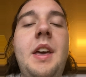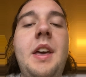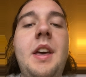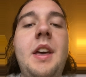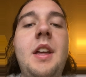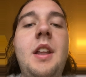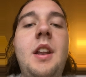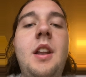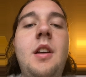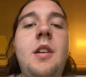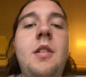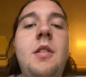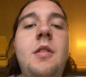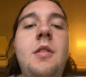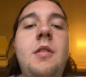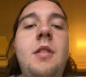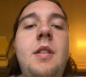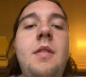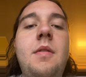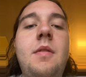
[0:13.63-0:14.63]

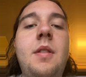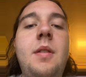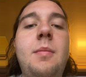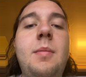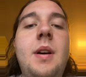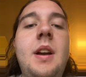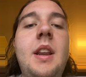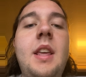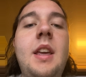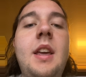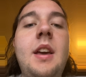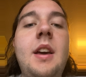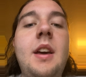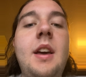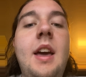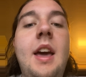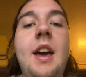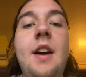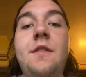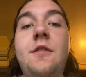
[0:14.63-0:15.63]
Hello, everybody.
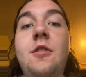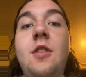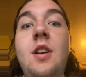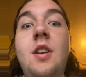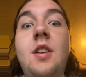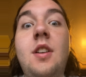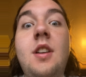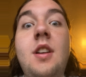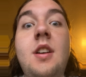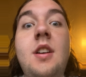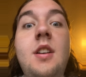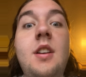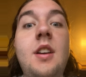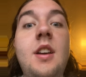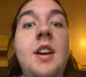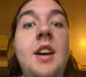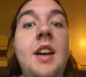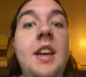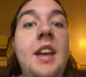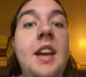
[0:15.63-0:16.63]
After a long
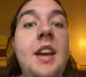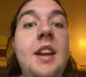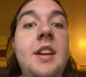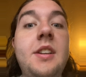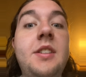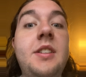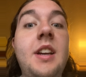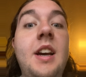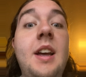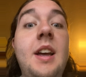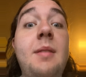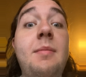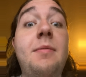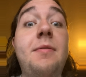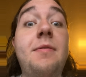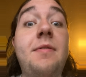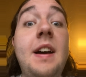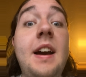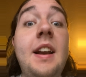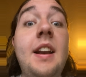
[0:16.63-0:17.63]
hiatus, I'm
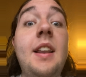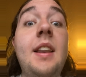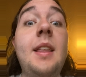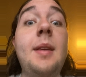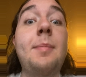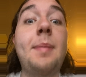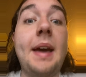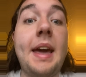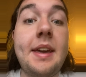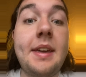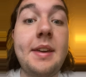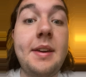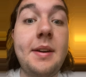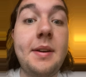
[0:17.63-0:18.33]
finally back.